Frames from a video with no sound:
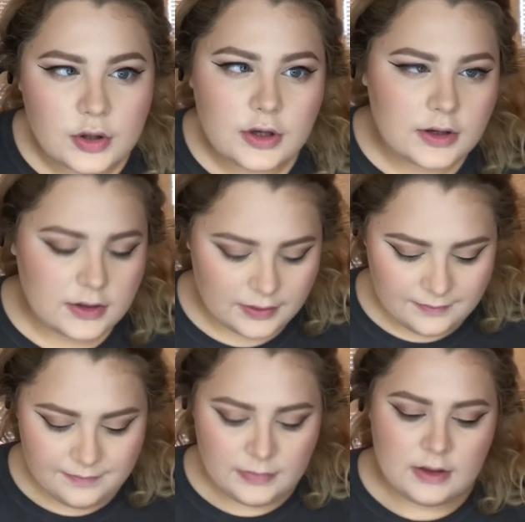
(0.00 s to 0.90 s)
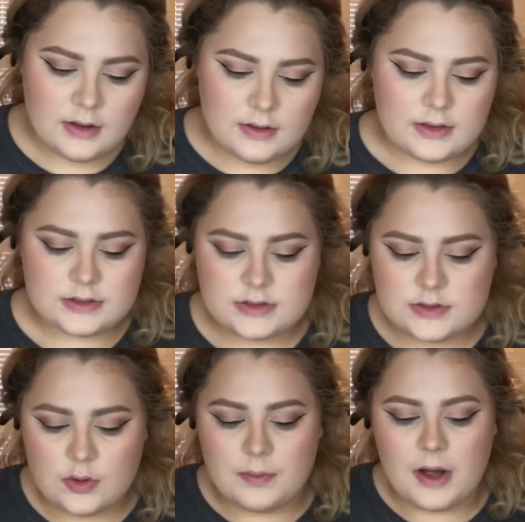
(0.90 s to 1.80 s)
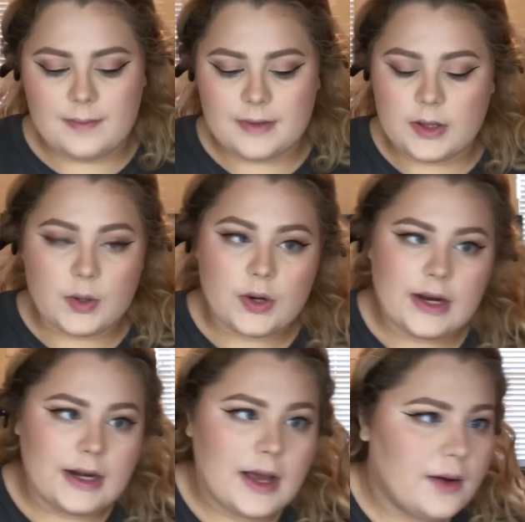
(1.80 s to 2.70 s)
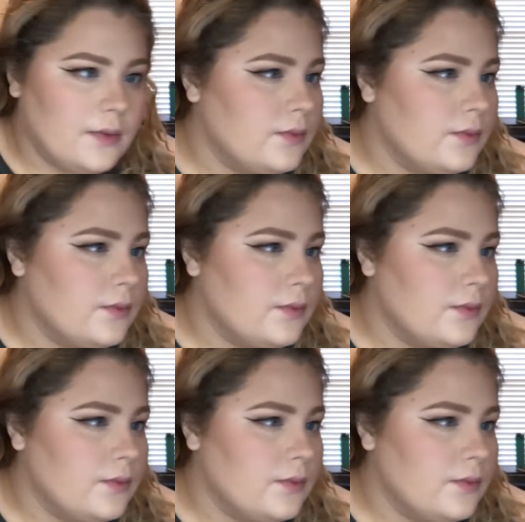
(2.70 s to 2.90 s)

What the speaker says: look that's so popular right now.